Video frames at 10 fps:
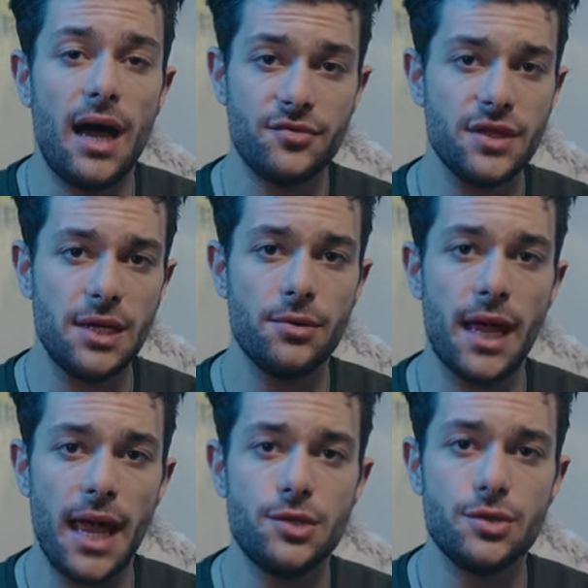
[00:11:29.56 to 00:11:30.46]
After
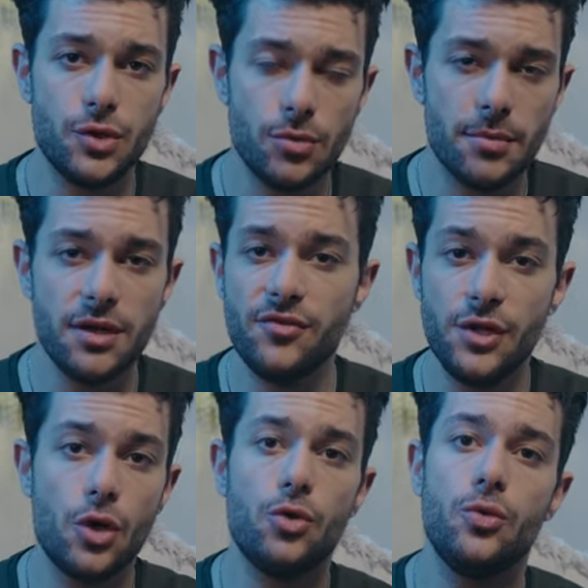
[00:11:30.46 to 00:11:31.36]
hearing Andrew Huberman, if
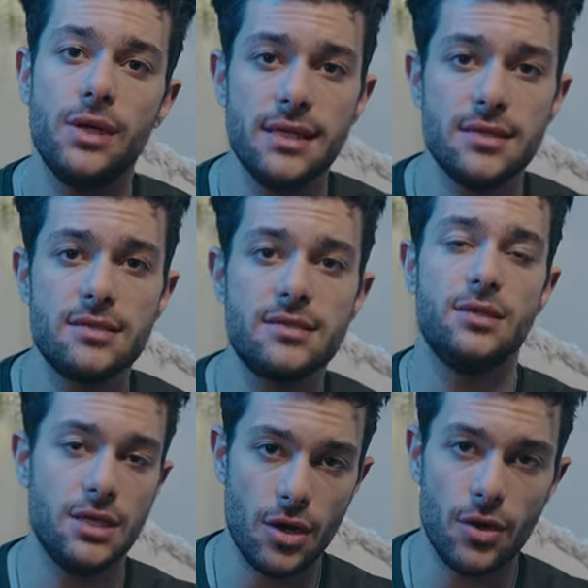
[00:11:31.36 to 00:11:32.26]
you know who he
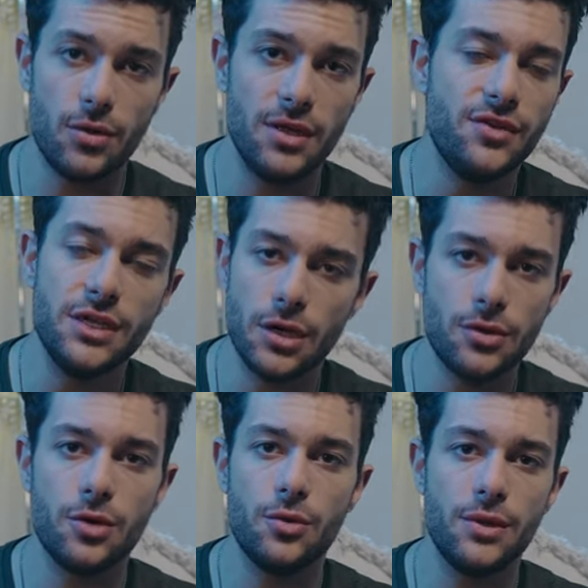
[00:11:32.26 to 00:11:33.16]
is, you know. If you don't know